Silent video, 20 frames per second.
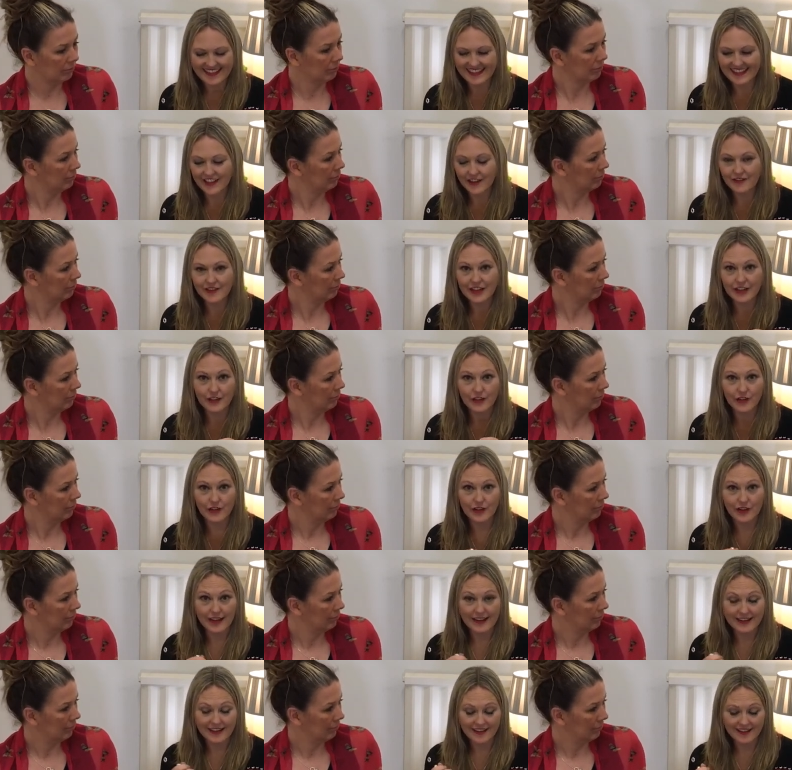Speaker 1: They're lovely though,
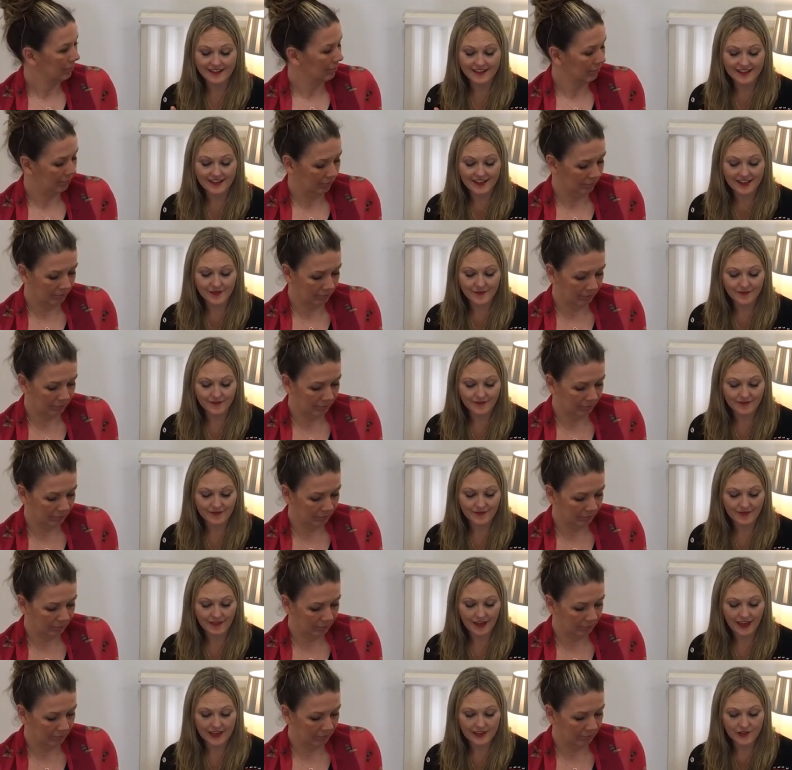and yeah,
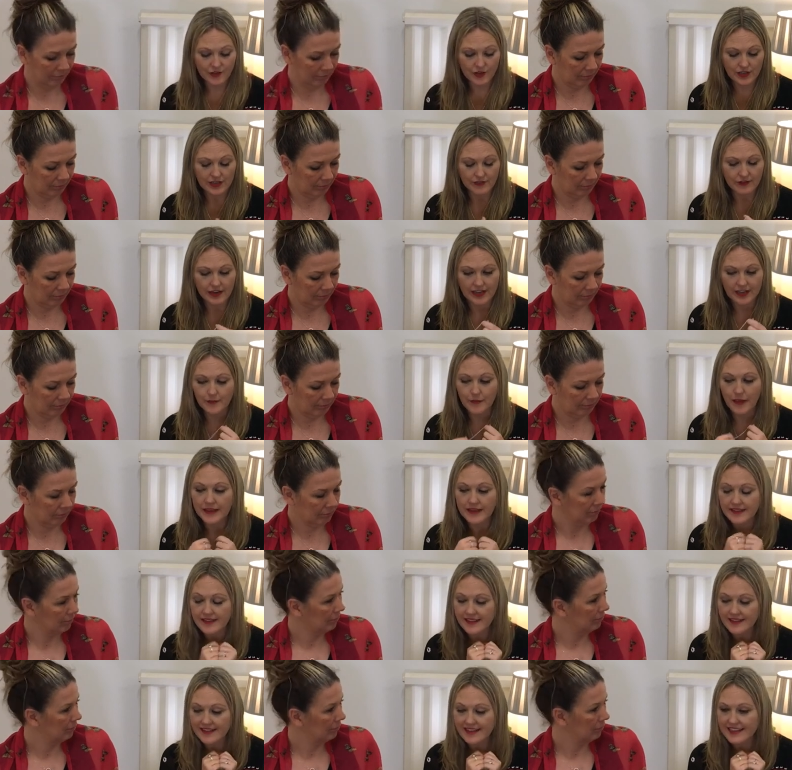I totally recommend
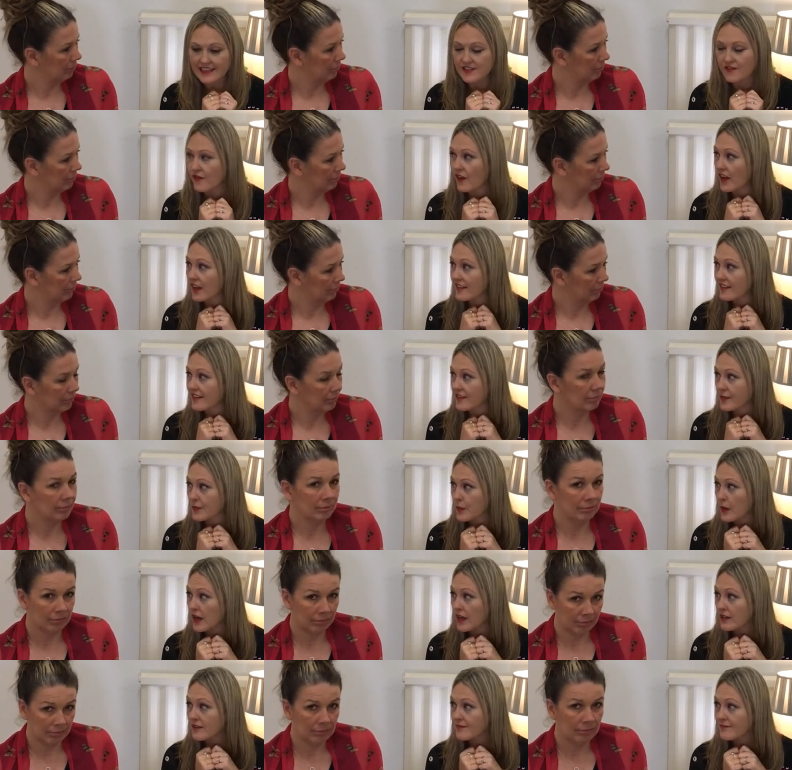it. It's fun as
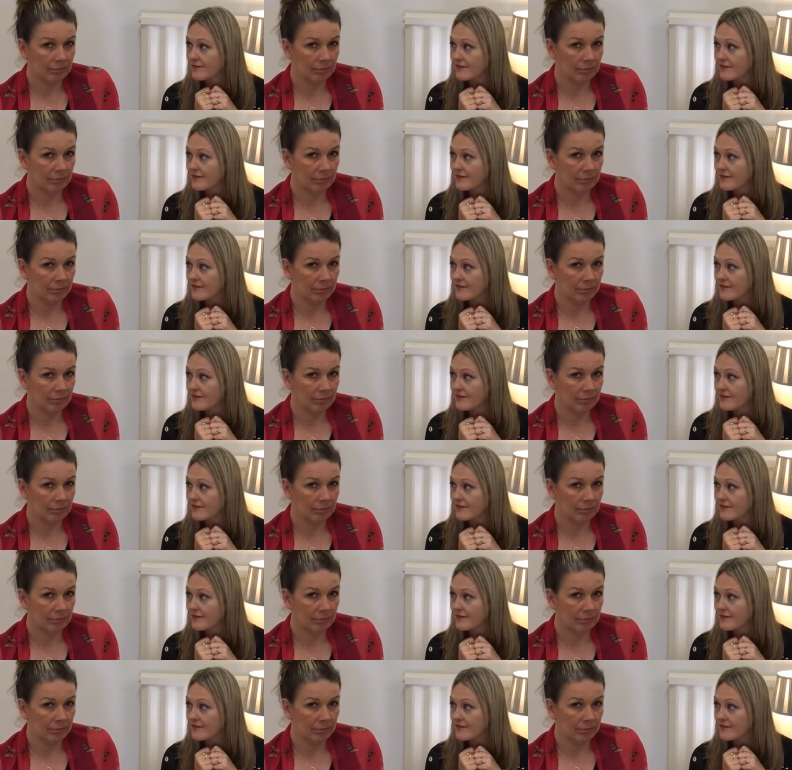well.